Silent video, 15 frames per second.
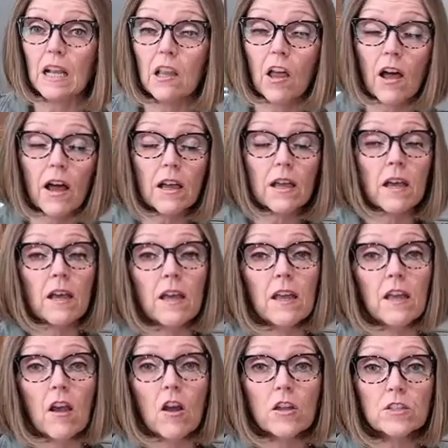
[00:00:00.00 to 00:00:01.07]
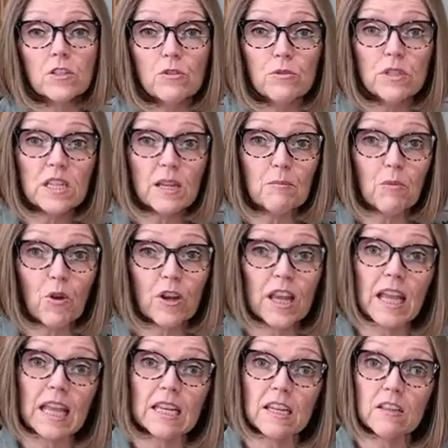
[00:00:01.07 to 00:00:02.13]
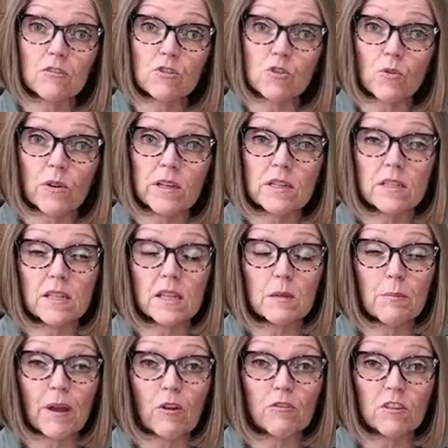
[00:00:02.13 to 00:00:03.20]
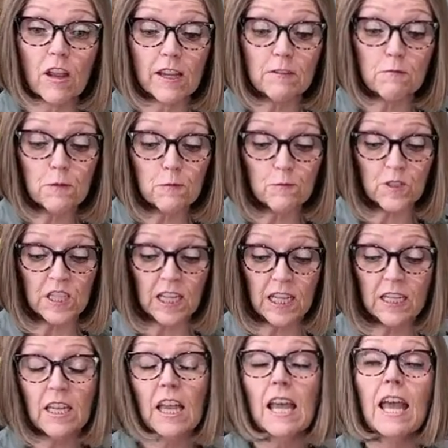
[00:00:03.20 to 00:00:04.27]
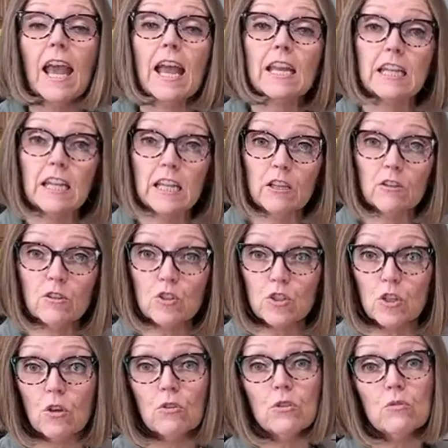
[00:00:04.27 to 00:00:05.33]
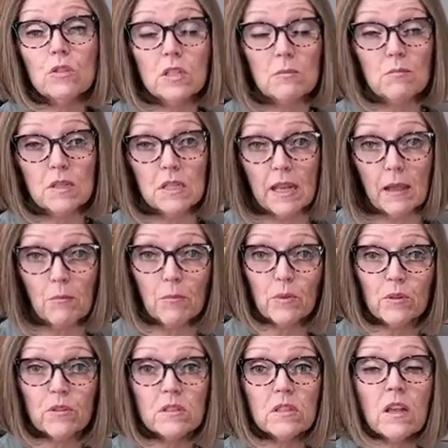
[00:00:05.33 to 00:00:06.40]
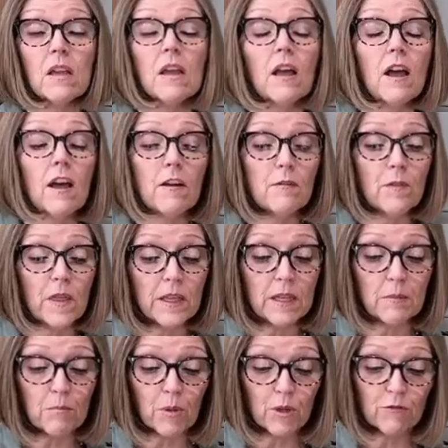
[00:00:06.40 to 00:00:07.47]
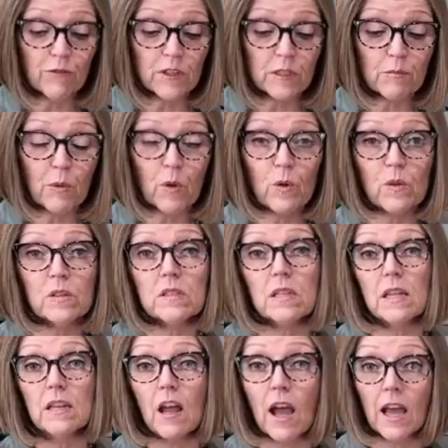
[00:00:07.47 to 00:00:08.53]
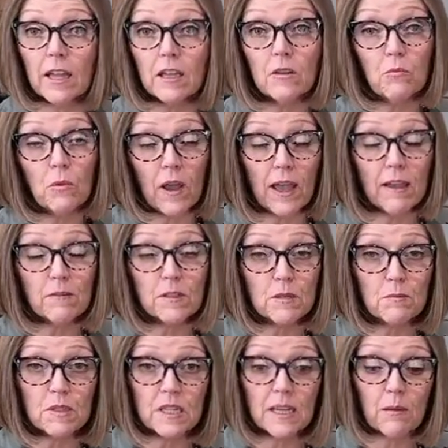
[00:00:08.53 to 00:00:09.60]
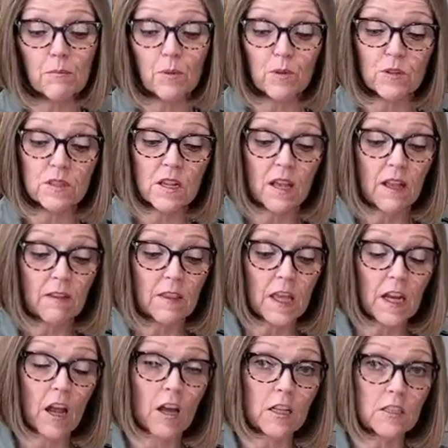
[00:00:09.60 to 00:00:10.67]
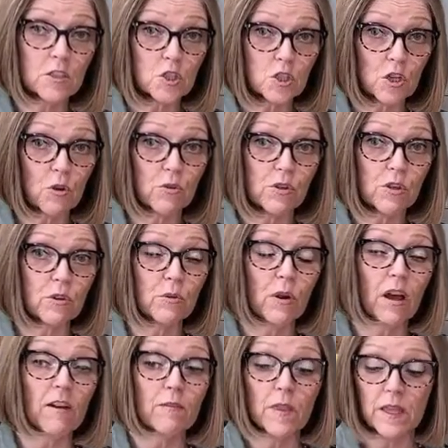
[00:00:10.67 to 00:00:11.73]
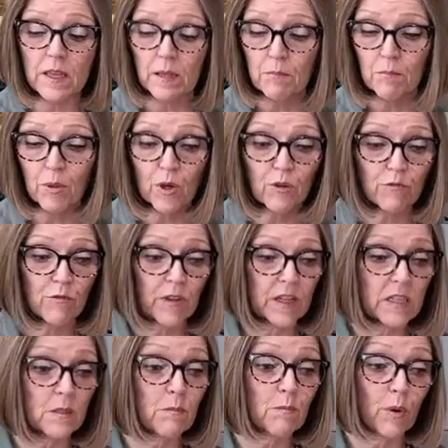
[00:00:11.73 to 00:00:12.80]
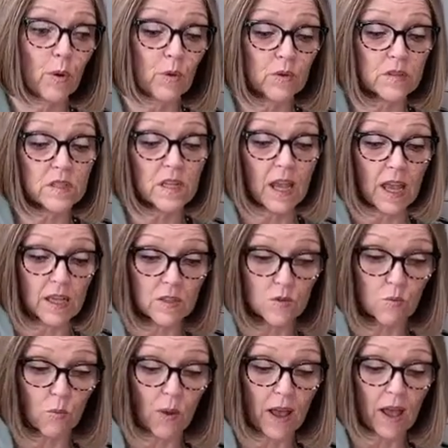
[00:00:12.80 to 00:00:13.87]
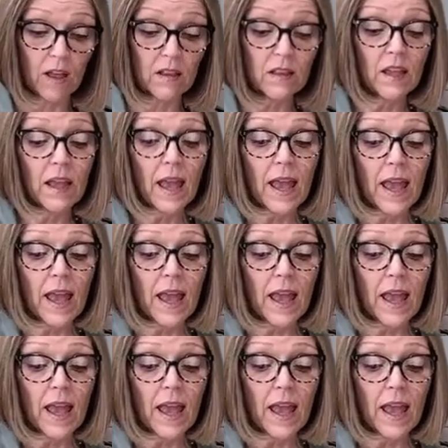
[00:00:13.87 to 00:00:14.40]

o'clock on Tuesday morning, and he'll join us at about 9:15, and he'll show you some samples of the imperfect bowls, and I have some samples that I'll show you of the imperfect bowls as well.